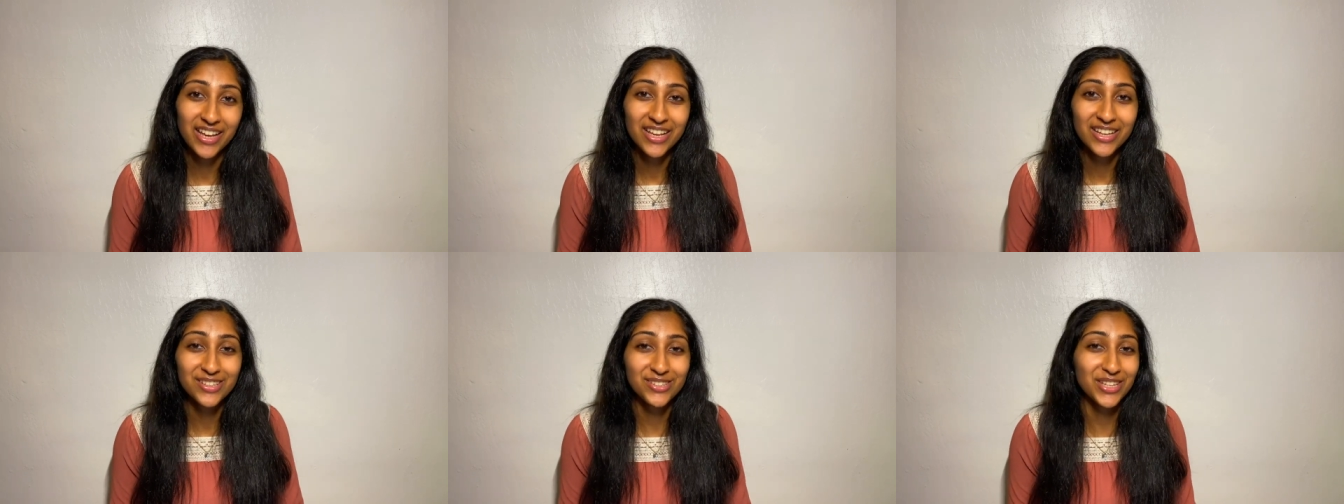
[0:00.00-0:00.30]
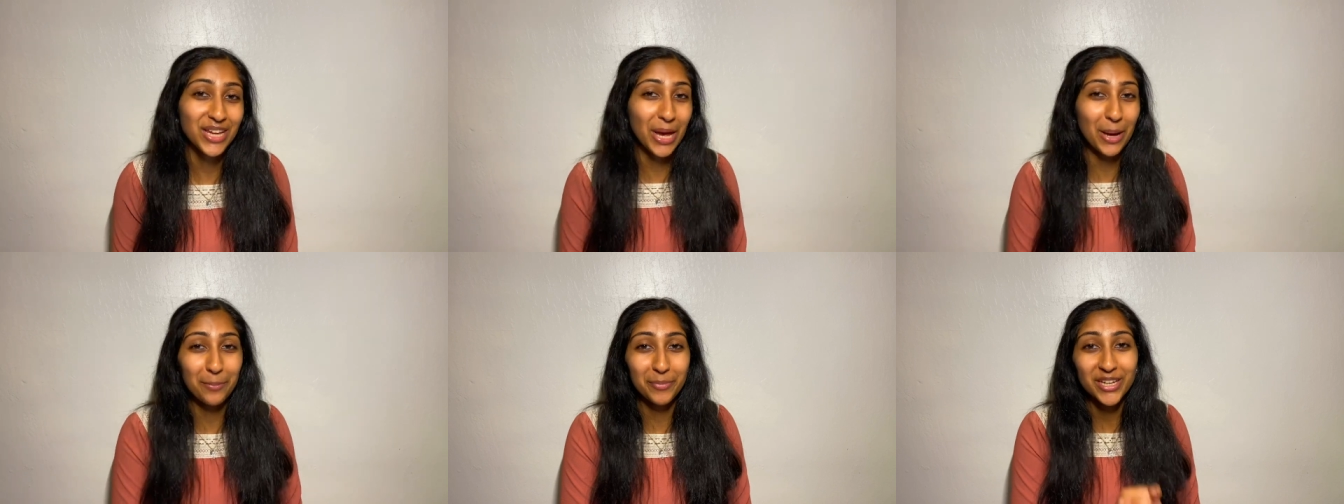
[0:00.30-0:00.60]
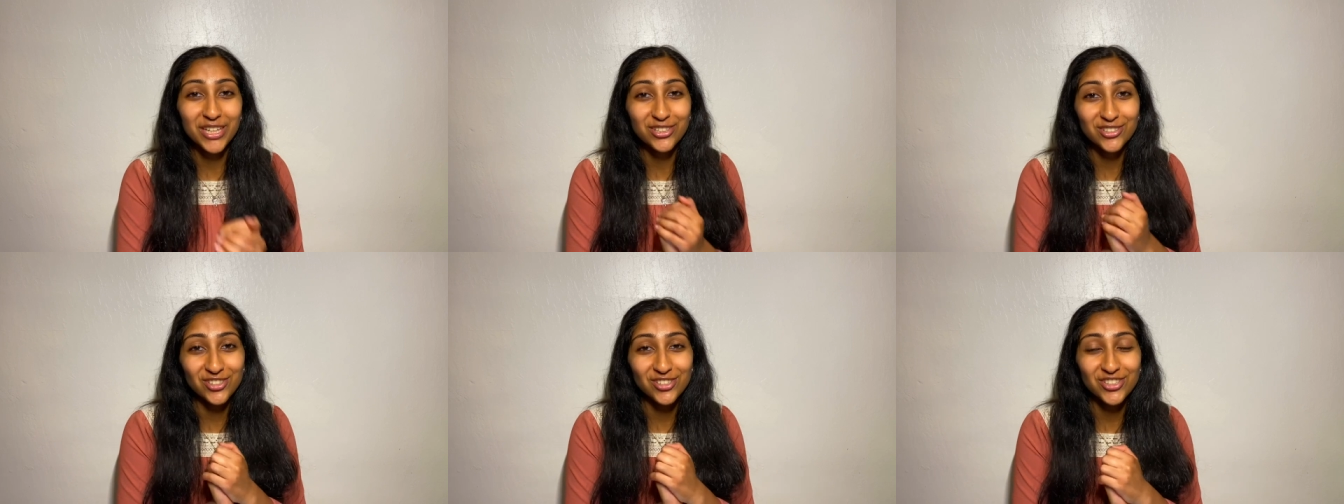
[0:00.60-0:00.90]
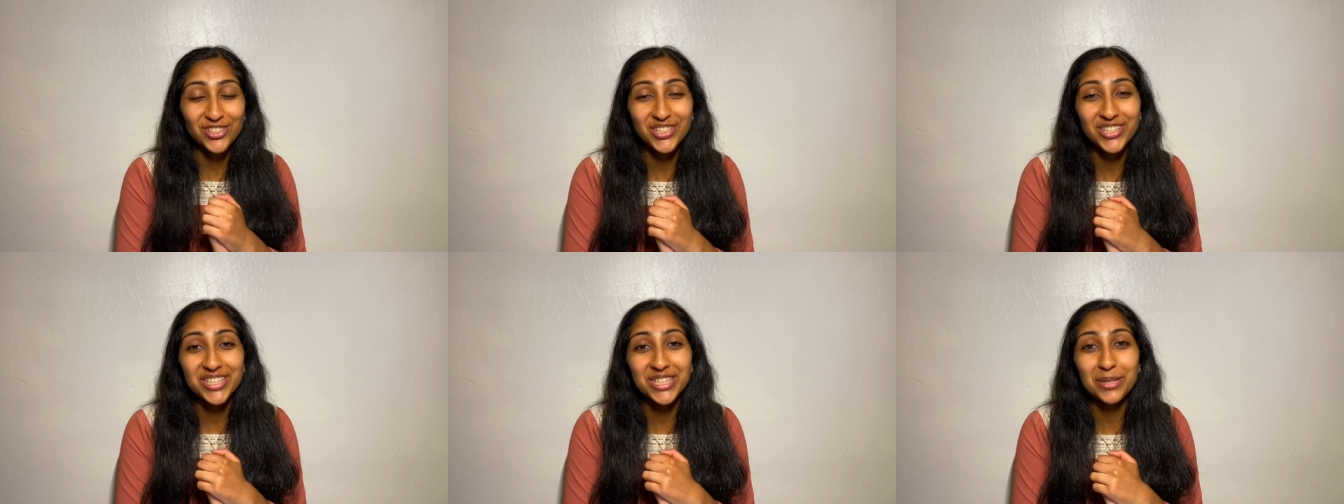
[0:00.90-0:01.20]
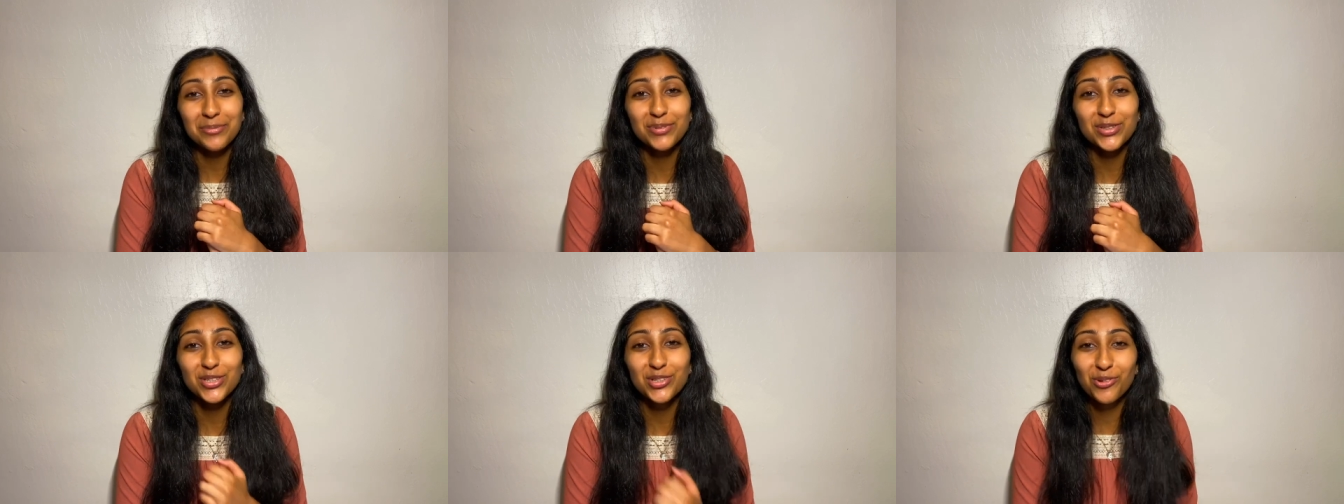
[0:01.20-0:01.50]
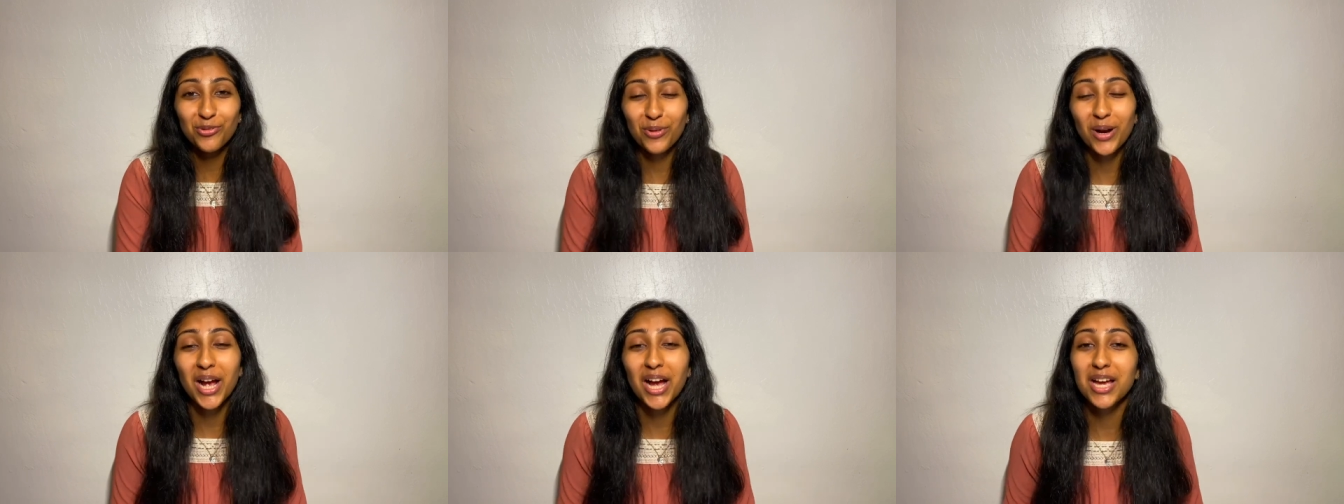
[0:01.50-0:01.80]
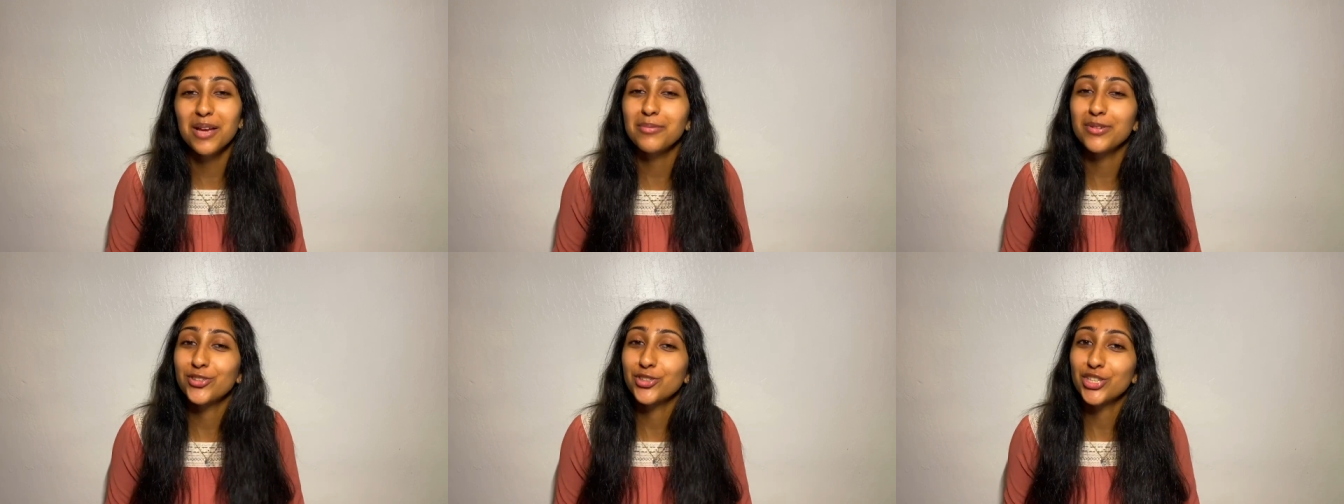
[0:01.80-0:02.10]
So yeah, make sure to
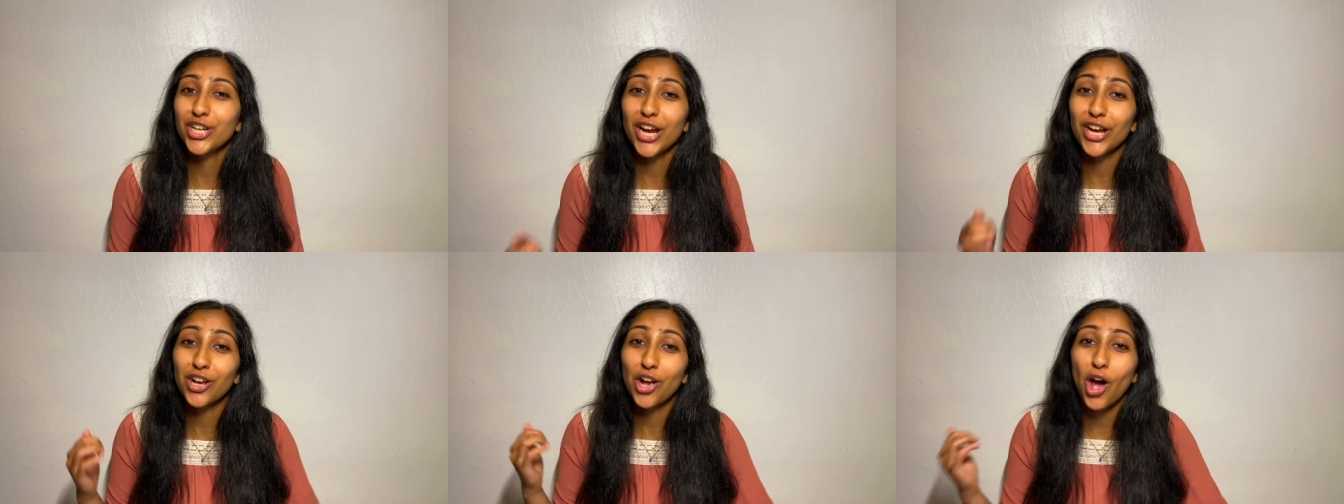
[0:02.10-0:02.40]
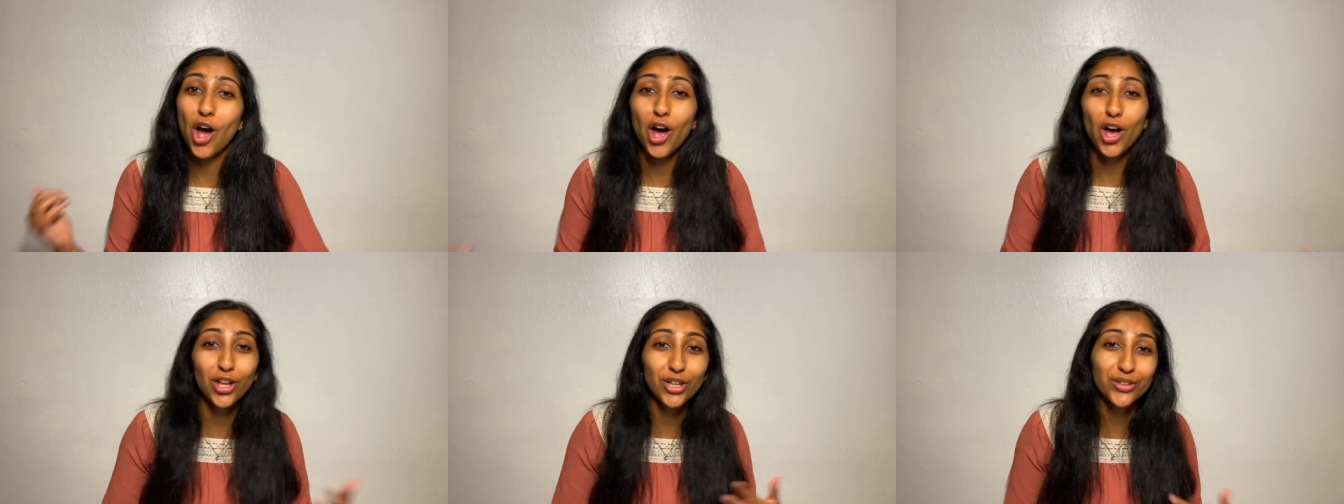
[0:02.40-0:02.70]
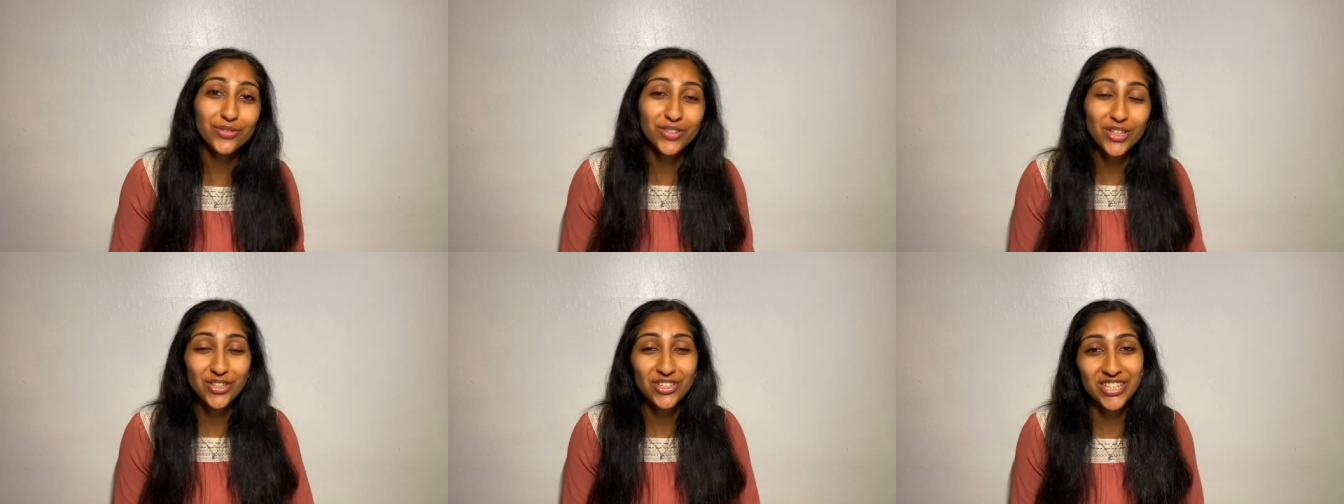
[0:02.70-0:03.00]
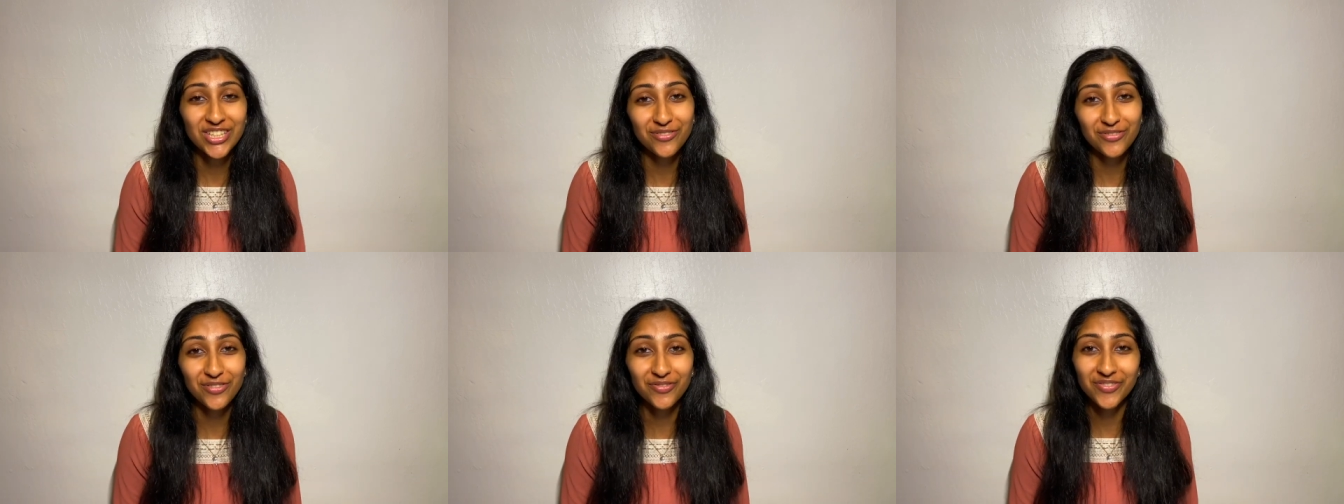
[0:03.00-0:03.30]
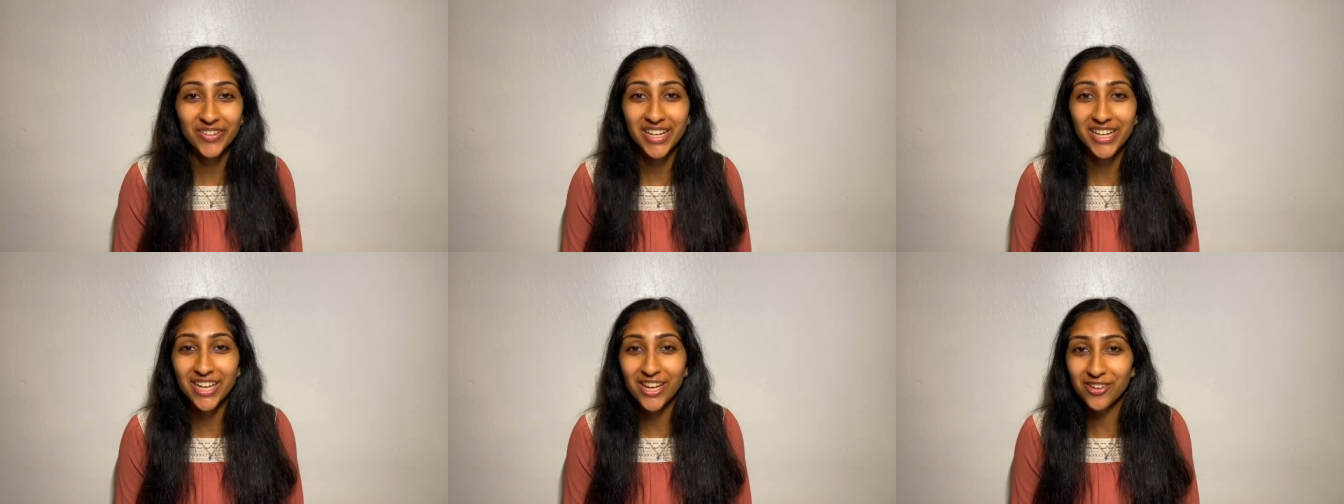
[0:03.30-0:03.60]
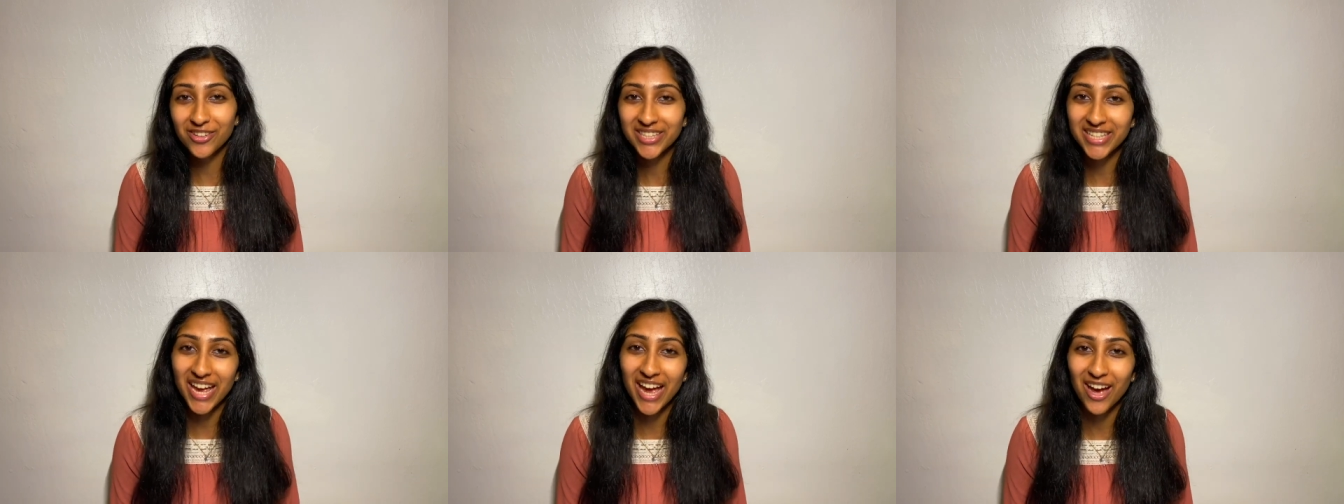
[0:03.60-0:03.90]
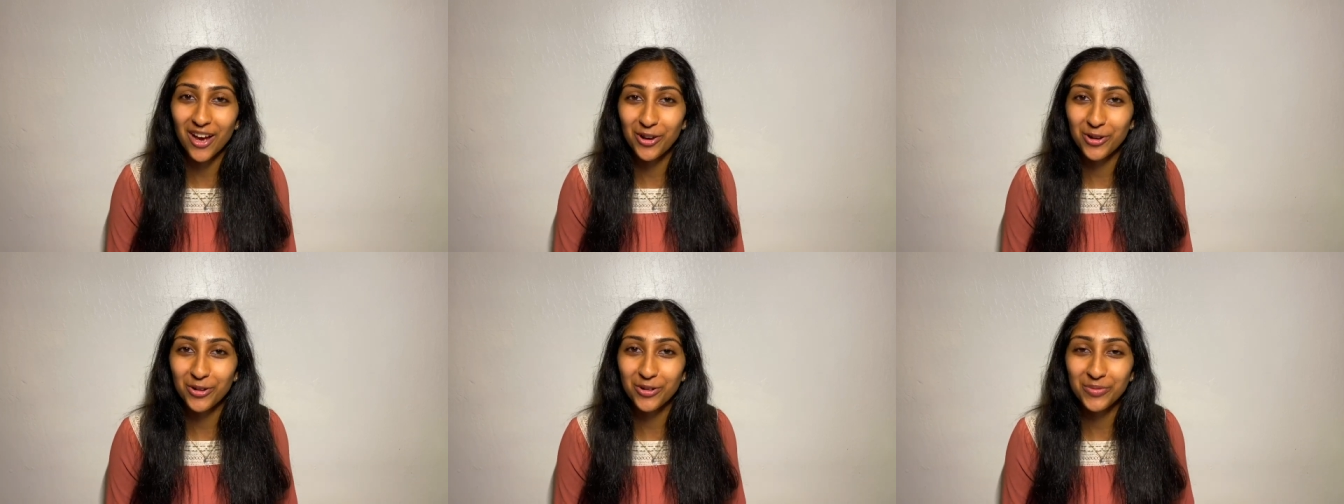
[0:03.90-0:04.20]
subscribe and check all of those different videos
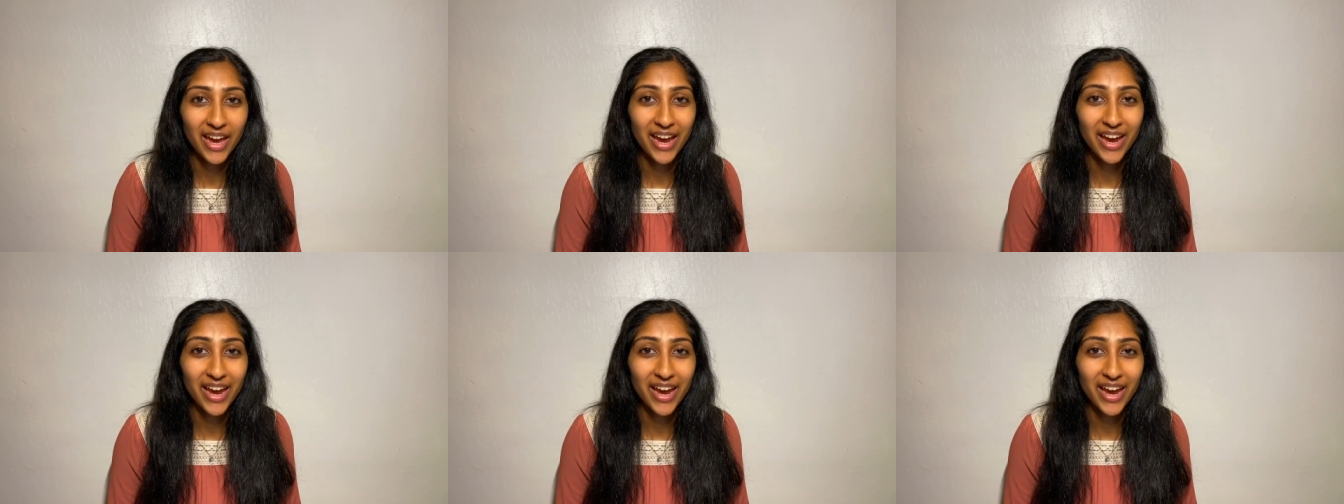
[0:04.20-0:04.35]
out.